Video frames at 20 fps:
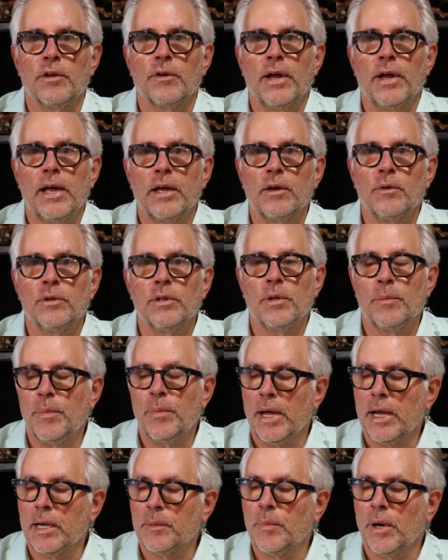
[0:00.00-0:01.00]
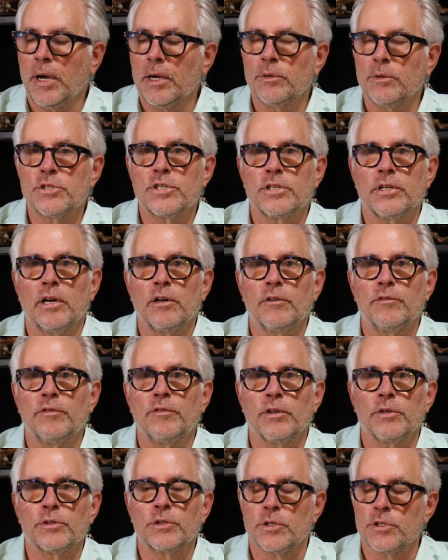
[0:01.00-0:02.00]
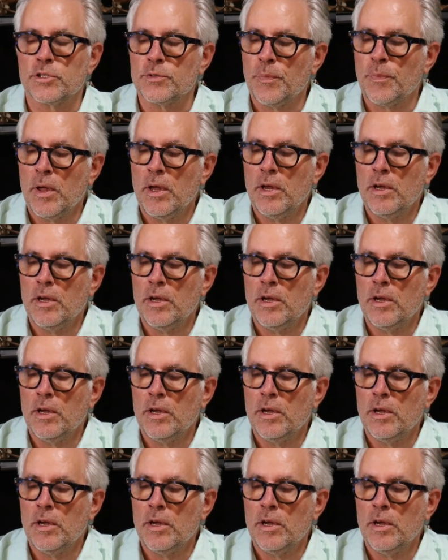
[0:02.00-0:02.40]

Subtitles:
their hang-on-the-back bio-style filters.